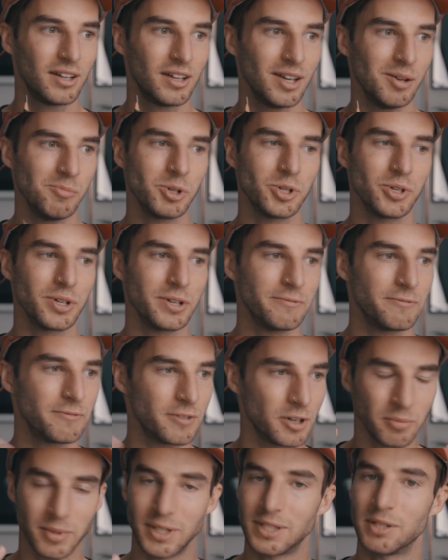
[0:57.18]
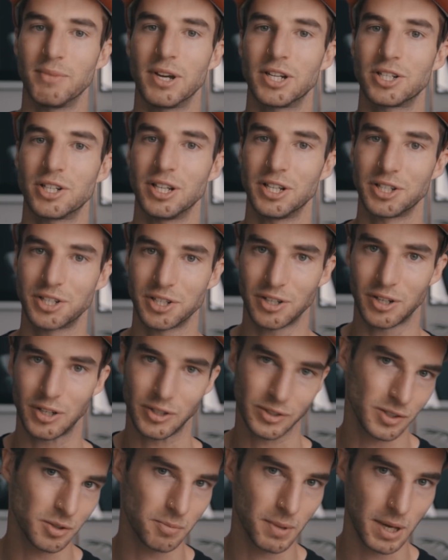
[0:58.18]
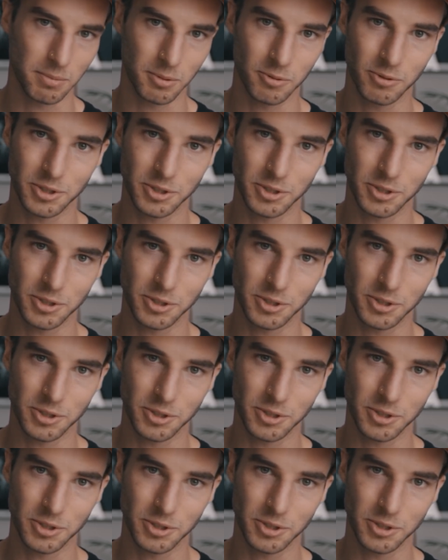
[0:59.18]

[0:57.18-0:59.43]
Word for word: imagery from his imagination onto the paper,